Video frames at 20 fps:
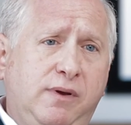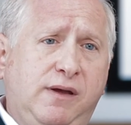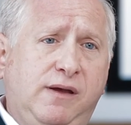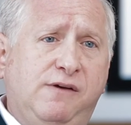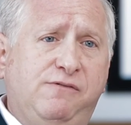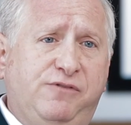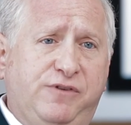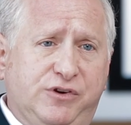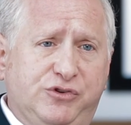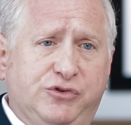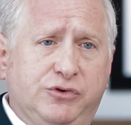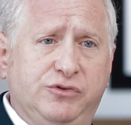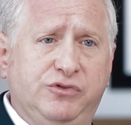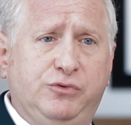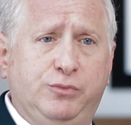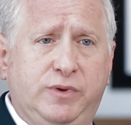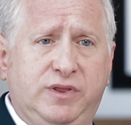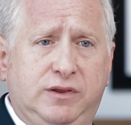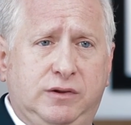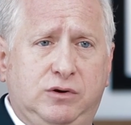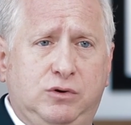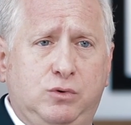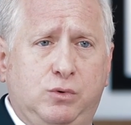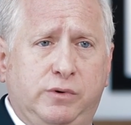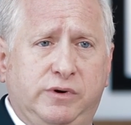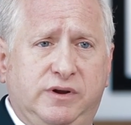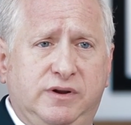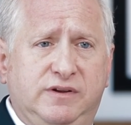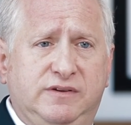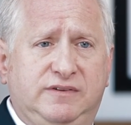officials within an
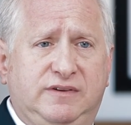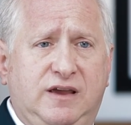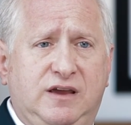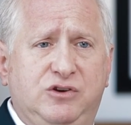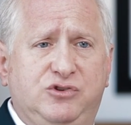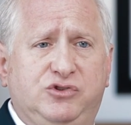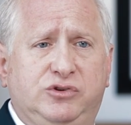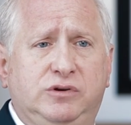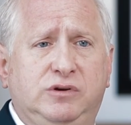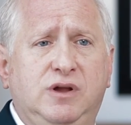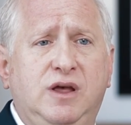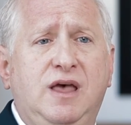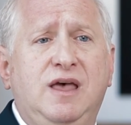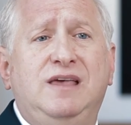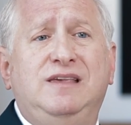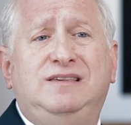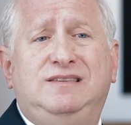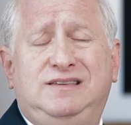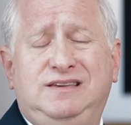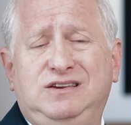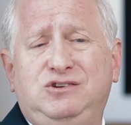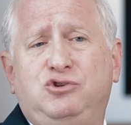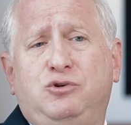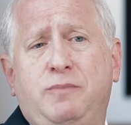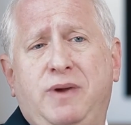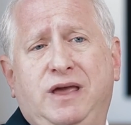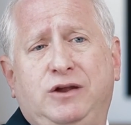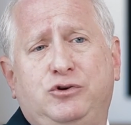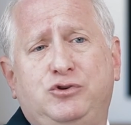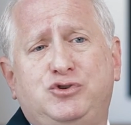organization, senior
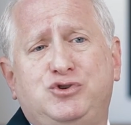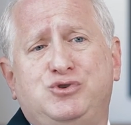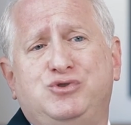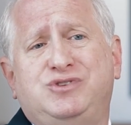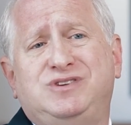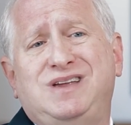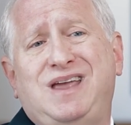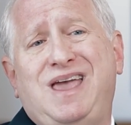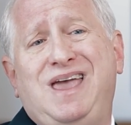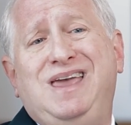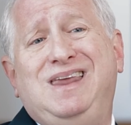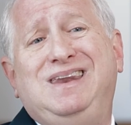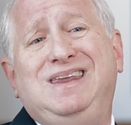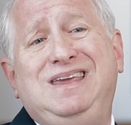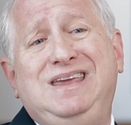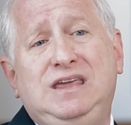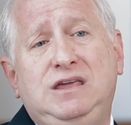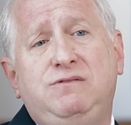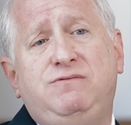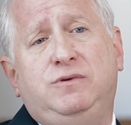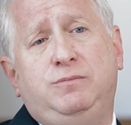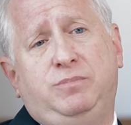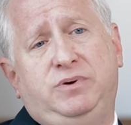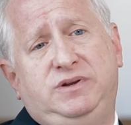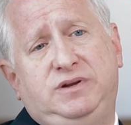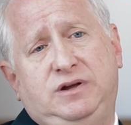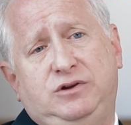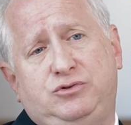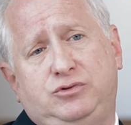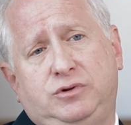managers, and even
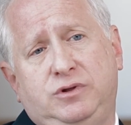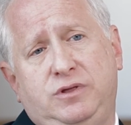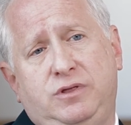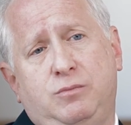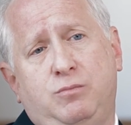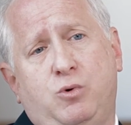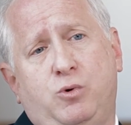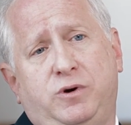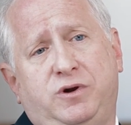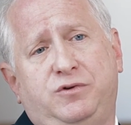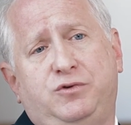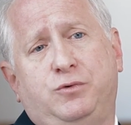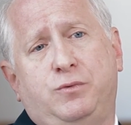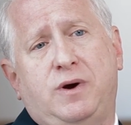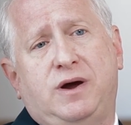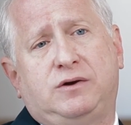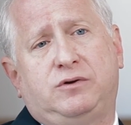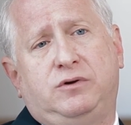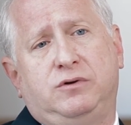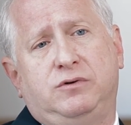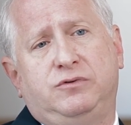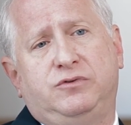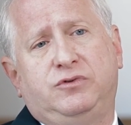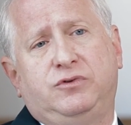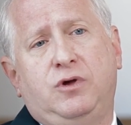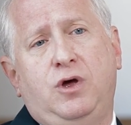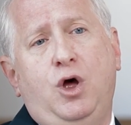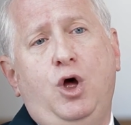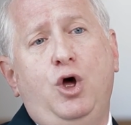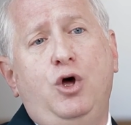potentially the board of directors.
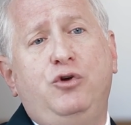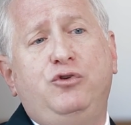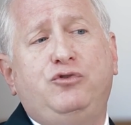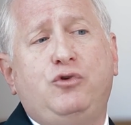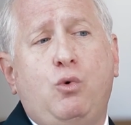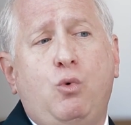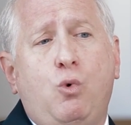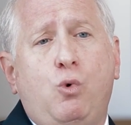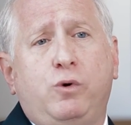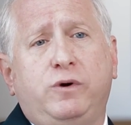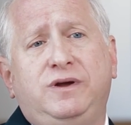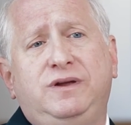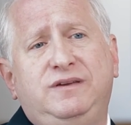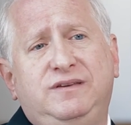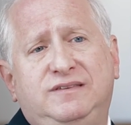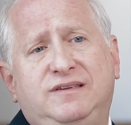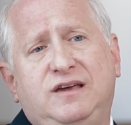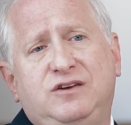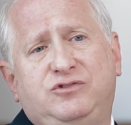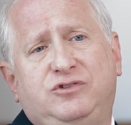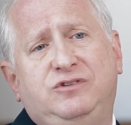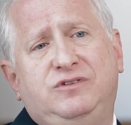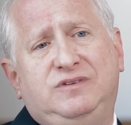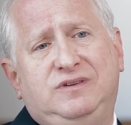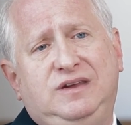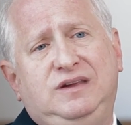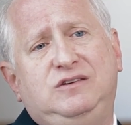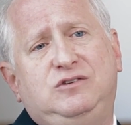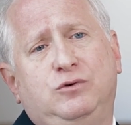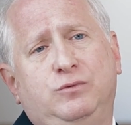So organizations
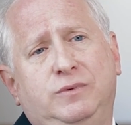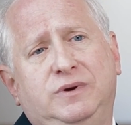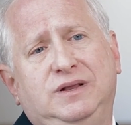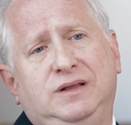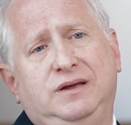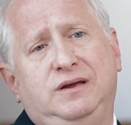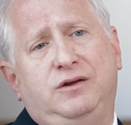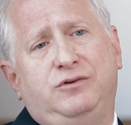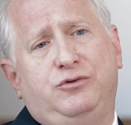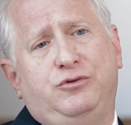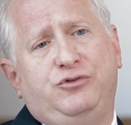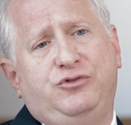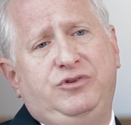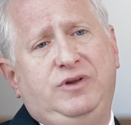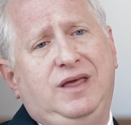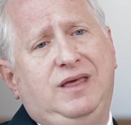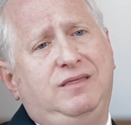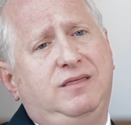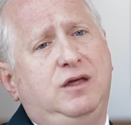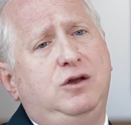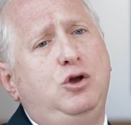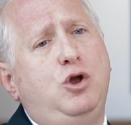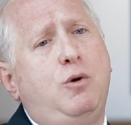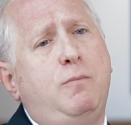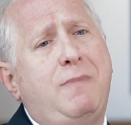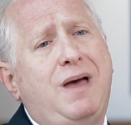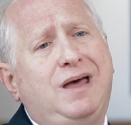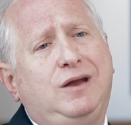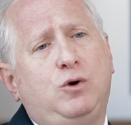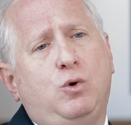need to really understand that no
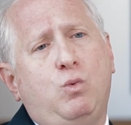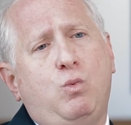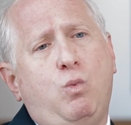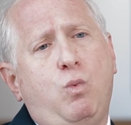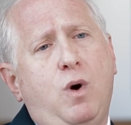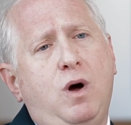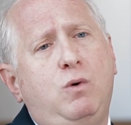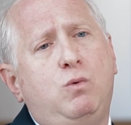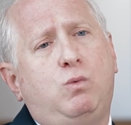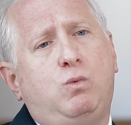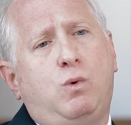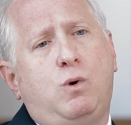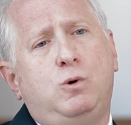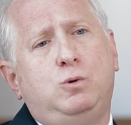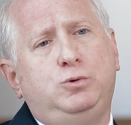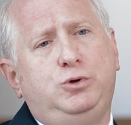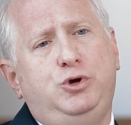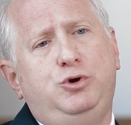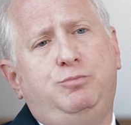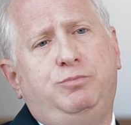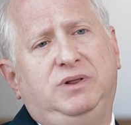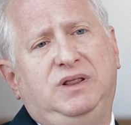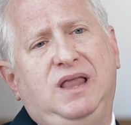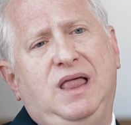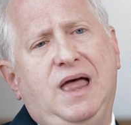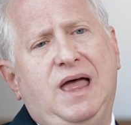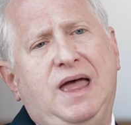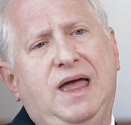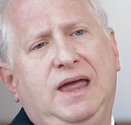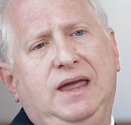matter what role you
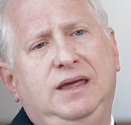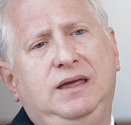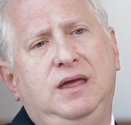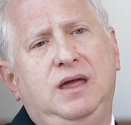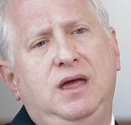play,